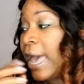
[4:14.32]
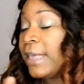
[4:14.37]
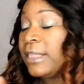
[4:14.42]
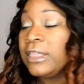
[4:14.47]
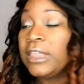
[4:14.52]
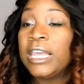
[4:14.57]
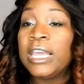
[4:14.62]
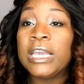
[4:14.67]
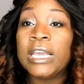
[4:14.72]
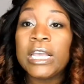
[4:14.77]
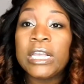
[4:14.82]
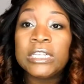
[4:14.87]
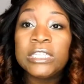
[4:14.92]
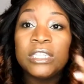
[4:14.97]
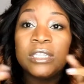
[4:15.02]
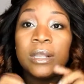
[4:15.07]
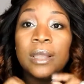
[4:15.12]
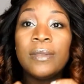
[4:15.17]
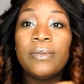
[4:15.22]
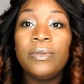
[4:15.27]
think
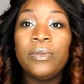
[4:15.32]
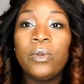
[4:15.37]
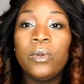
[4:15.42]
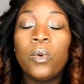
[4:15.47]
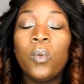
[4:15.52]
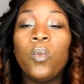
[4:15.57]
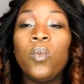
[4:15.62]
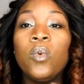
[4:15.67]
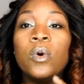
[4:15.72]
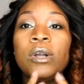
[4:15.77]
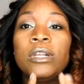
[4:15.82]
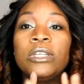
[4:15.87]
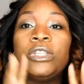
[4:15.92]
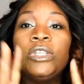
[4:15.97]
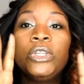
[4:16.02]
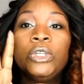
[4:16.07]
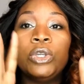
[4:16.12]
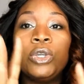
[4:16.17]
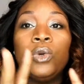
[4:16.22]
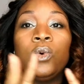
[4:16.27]
it's once
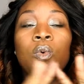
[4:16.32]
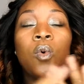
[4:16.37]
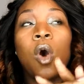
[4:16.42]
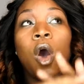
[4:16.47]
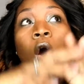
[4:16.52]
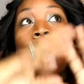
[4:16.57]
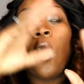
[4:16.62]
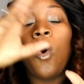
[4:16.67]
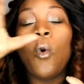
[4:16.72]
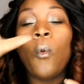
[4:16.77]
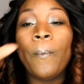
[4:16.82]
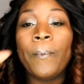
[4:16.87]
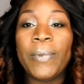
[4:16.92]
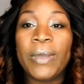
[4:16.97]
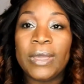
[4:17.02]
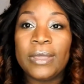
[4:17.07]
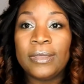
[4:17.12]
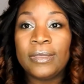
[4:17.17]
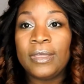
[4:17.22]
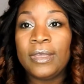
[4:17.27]
you
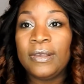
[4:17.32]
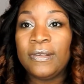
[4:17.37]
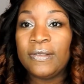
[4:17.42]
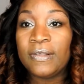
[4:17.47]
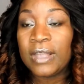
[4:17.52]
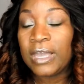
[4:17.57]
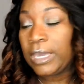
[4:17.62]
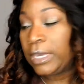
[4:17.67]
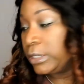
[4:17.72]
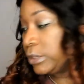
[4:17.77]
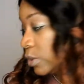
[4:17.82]
open these things,